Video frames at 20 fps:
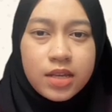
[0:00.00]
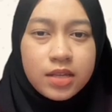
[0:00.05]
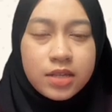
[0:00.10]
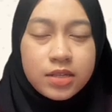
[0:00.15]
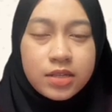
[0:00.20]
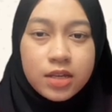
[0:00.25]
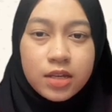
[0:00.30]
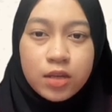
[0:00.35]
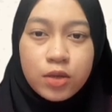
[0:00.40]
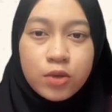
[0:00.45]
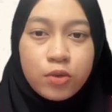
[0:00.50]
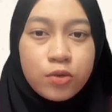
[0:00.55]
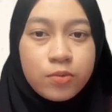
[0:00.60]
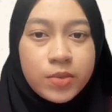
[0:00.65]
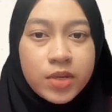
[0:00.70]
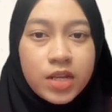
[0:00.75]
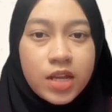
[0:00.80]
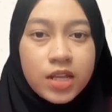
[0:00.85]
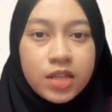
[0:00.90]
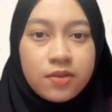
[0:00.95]
is a
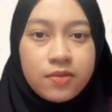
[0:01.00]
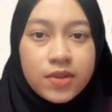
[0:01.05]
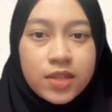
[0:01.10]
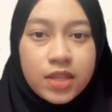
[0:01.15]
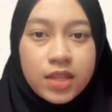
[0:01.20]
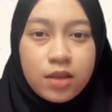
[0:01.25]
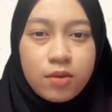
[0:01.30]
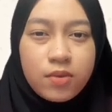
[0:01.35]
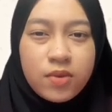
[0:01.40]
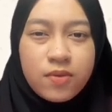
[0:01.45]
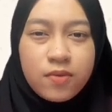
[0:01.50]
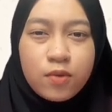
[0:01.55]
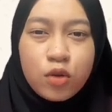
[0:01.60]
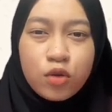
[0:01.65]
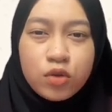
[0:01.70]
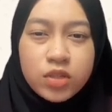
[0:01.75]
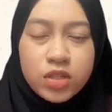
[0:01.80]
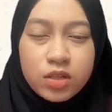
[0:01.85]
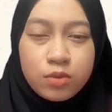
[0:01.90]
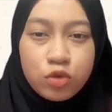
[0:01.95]
human activity with
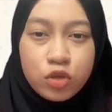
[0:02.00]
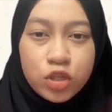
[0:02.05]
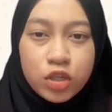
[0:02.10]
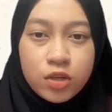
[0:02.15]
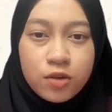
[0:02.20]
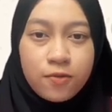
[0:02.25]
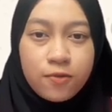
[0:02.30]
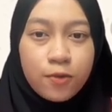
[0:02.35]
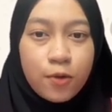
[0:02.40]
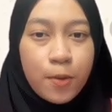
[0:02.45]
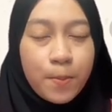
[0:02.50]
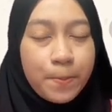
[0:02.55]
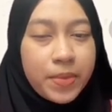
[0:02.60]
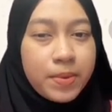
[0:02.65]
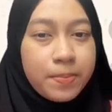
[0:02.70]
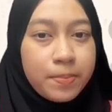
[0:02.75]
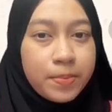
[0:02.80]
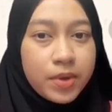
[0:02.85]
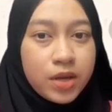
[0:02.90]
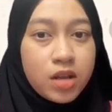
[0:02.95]
contribution from
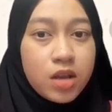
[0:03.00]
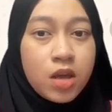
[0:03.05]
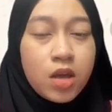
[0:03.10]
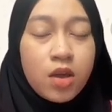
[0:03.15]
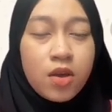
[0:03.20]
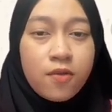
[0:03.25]
people